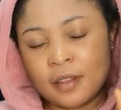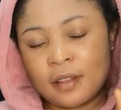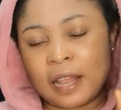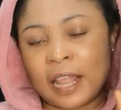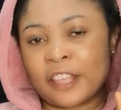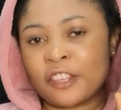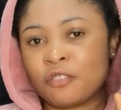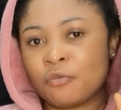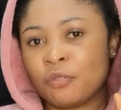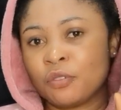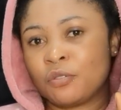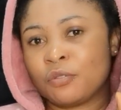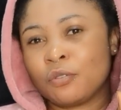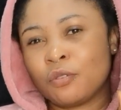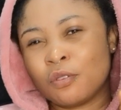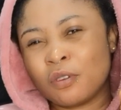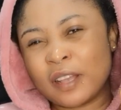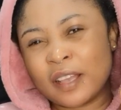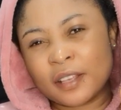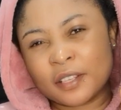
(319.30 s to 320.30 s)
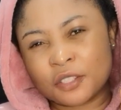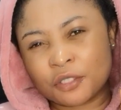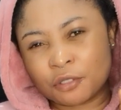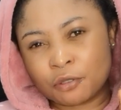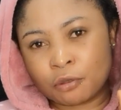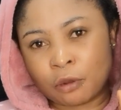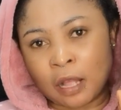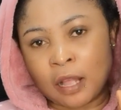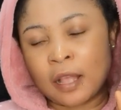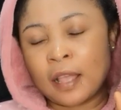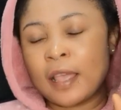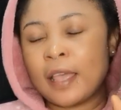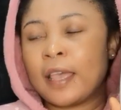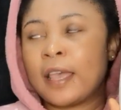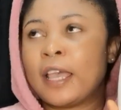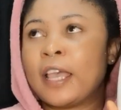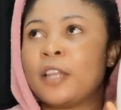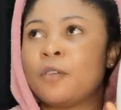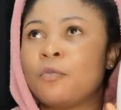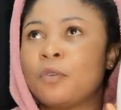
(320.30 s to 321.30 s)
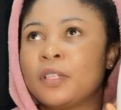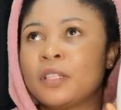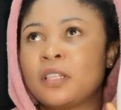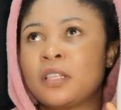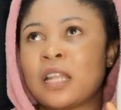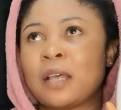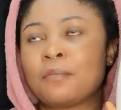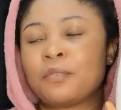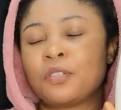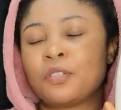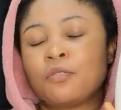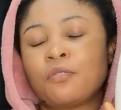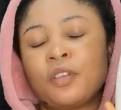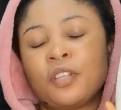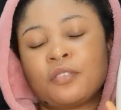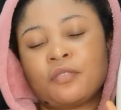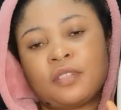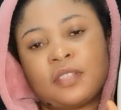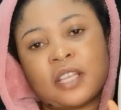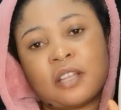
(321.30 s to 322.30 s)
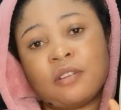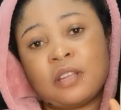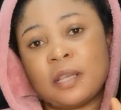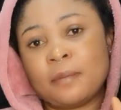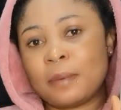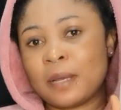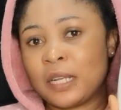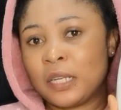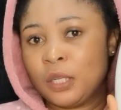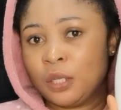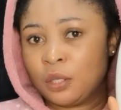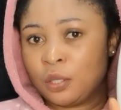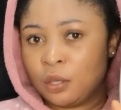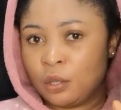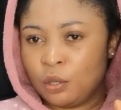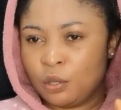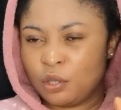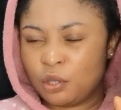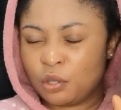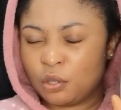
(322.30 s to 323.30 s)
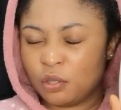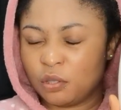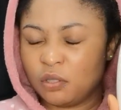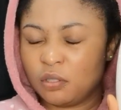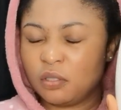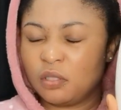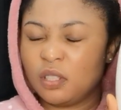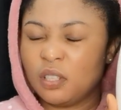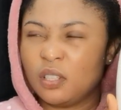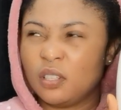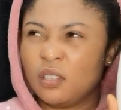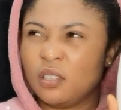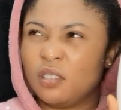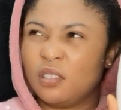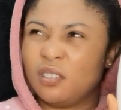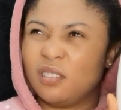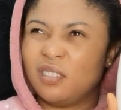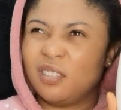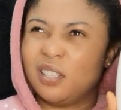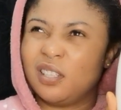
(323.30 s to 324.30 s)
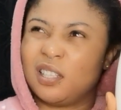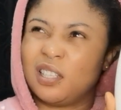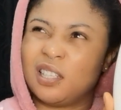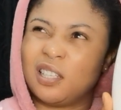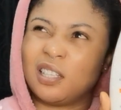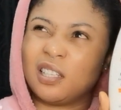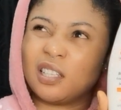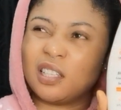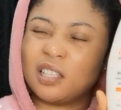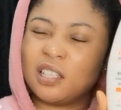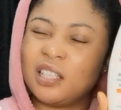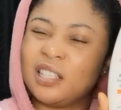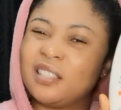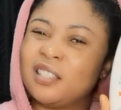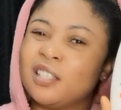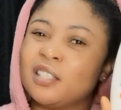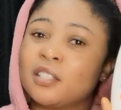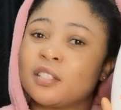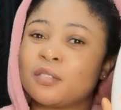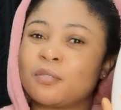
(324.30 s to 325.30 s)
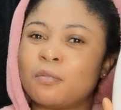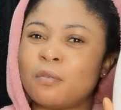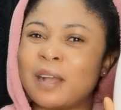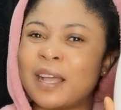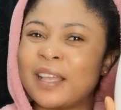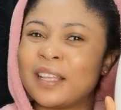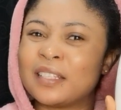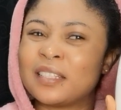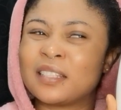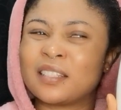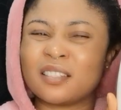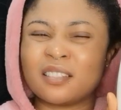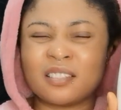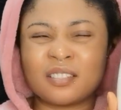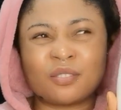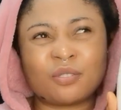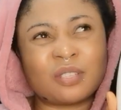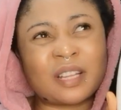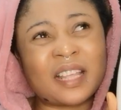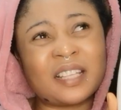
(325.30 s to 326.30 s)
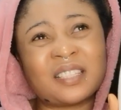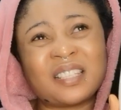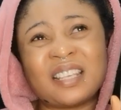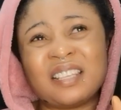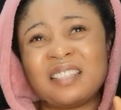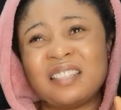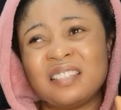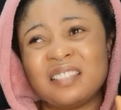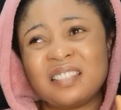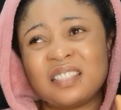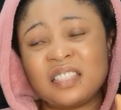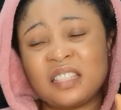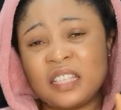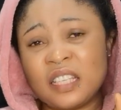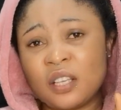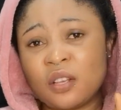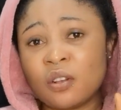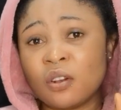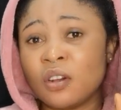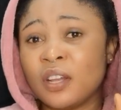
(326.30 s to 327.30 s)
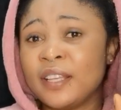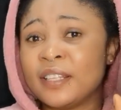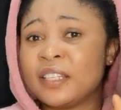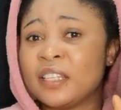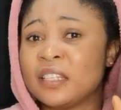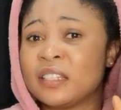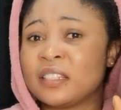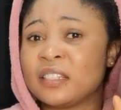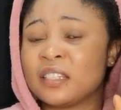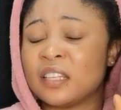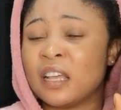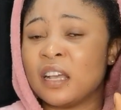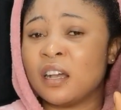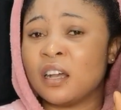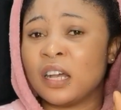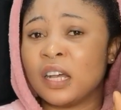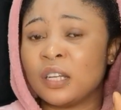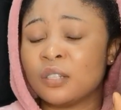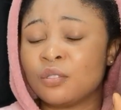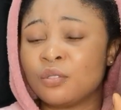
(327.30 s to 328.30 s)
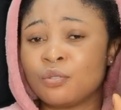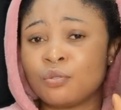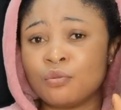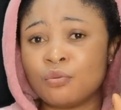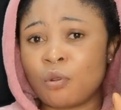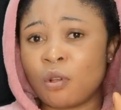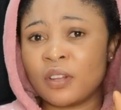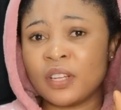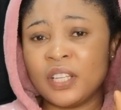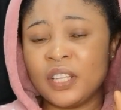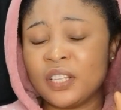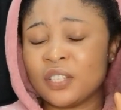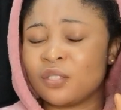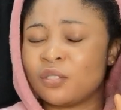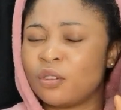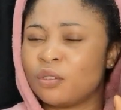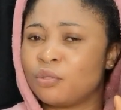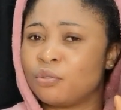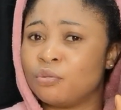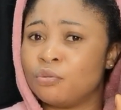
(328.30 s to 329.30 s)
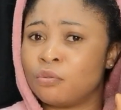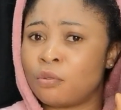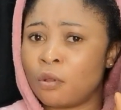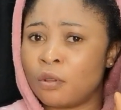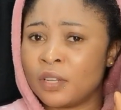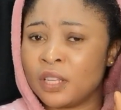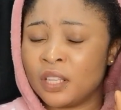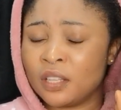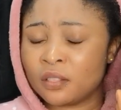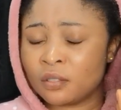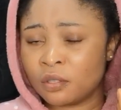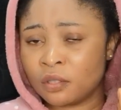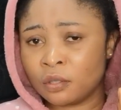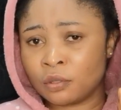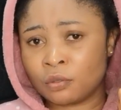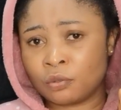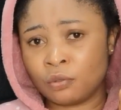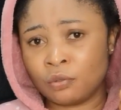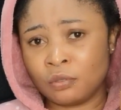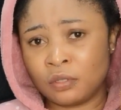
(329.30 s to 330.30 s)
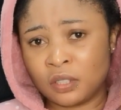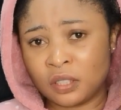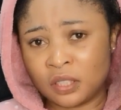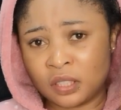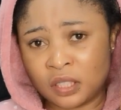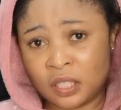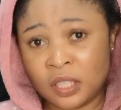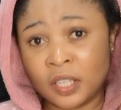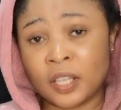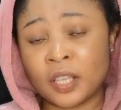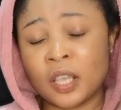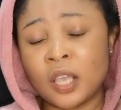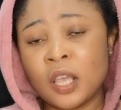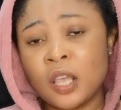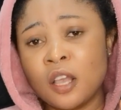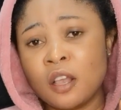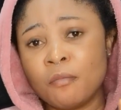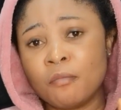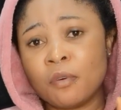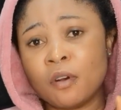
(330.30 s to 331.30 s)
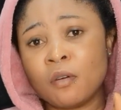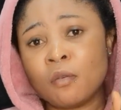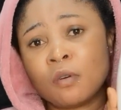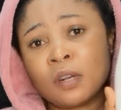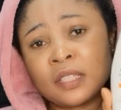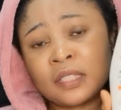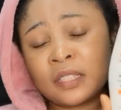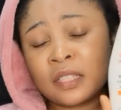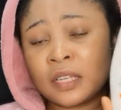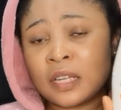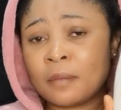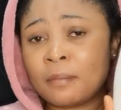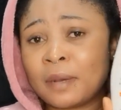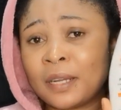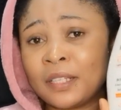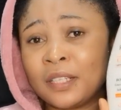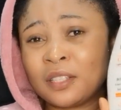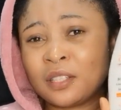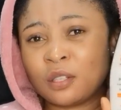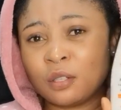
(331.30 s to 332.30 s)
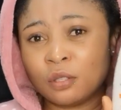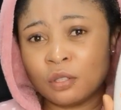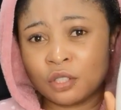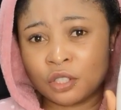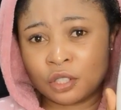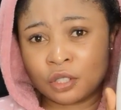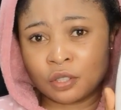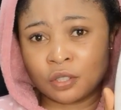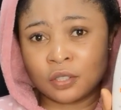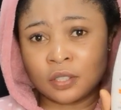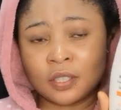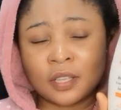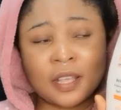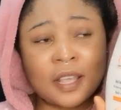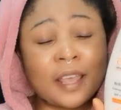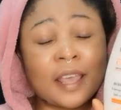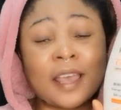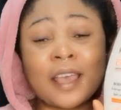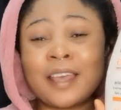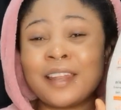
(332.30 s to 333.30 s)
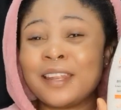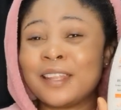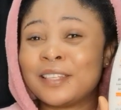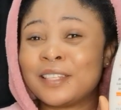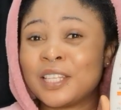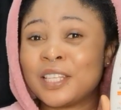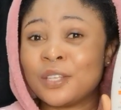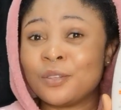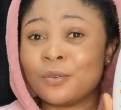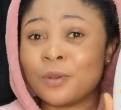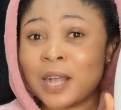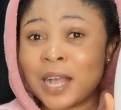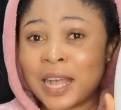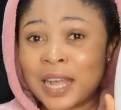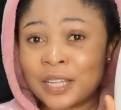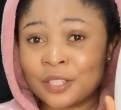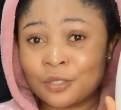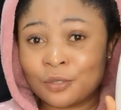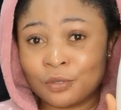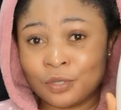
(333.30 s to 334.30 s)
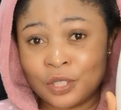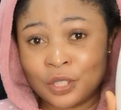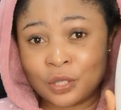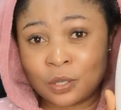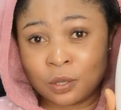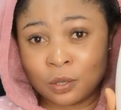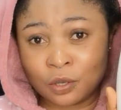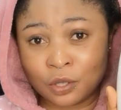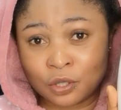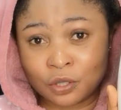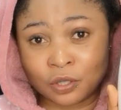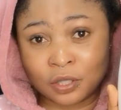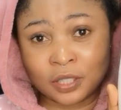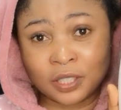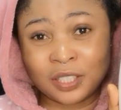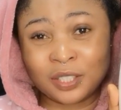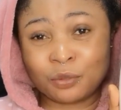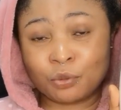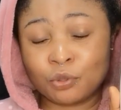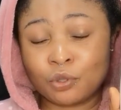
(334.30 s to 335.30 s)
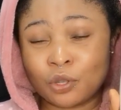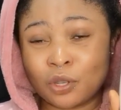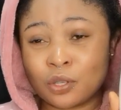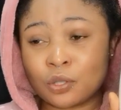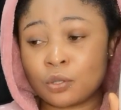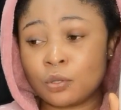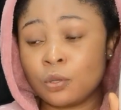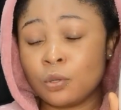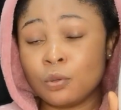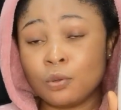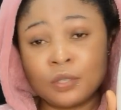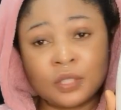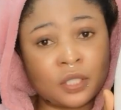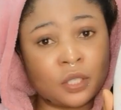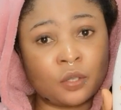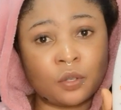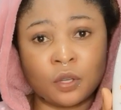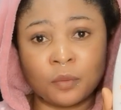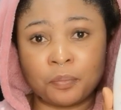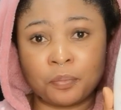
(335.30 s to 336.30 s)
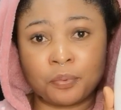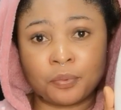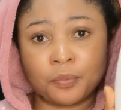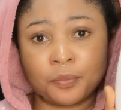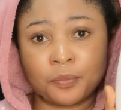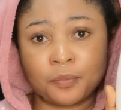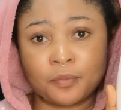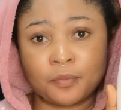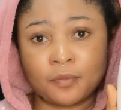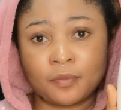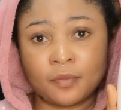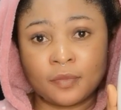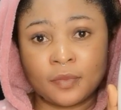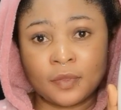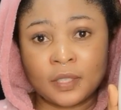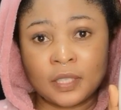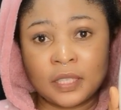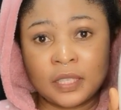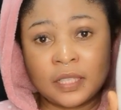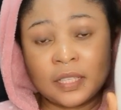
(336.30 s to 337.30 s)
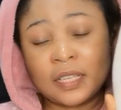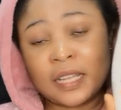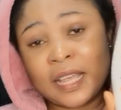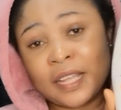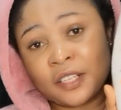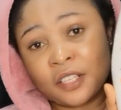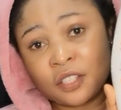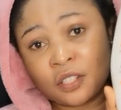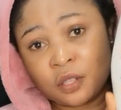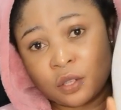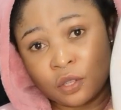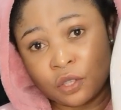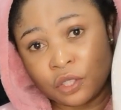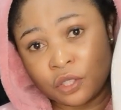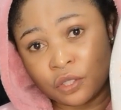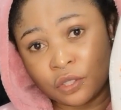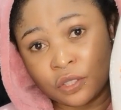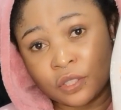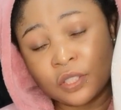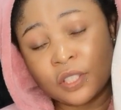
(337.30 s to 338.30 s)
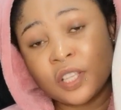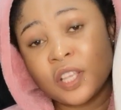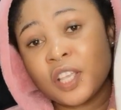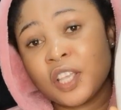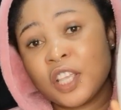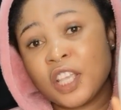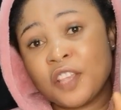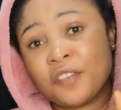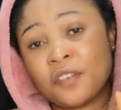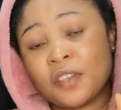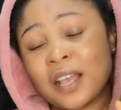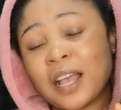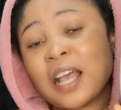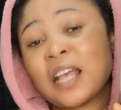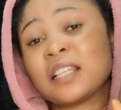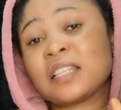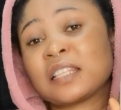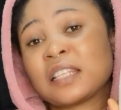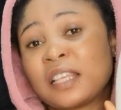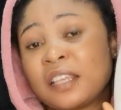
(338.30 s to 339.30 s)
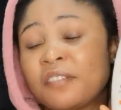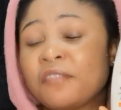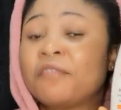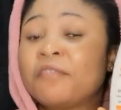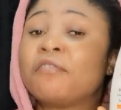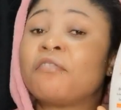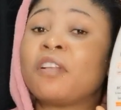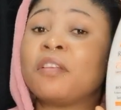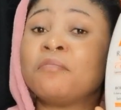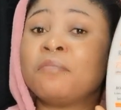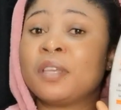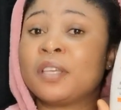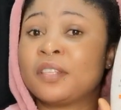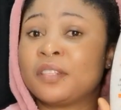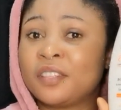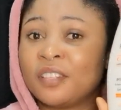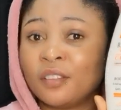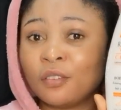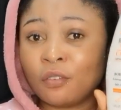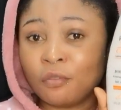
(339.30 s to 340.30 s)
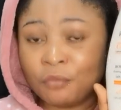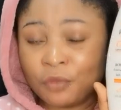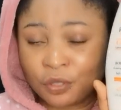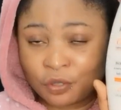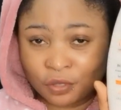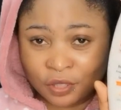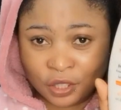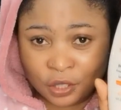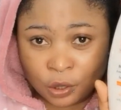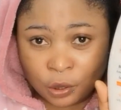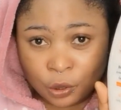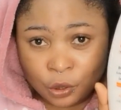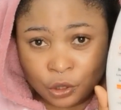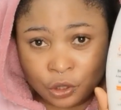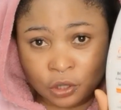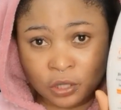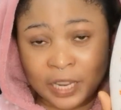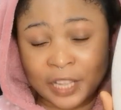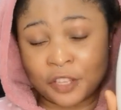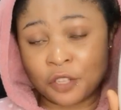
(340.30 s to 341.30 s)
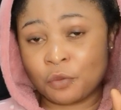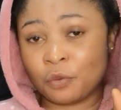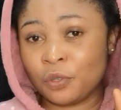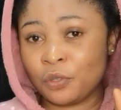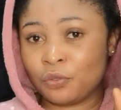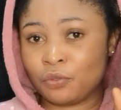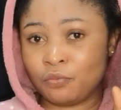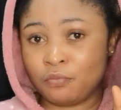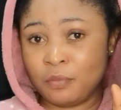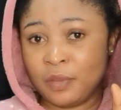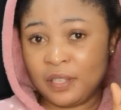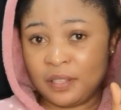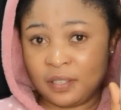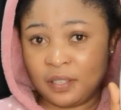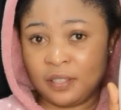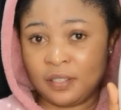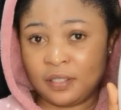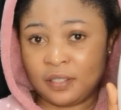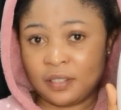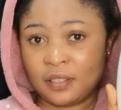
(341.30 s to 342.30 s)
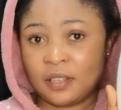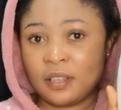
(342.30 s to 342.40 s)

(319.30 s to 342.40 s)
Like you want to go extra. And one thing I'm still going to tell you about this lotion, it is quite, should I say it is thick or it is too runny? It's not too runny, it's not too thick. But one thing about this lotion, anything you add to this lotion, it will just loosen up. Like this lotion, if you have skin free mix serum into this lotion, like you want to mix it,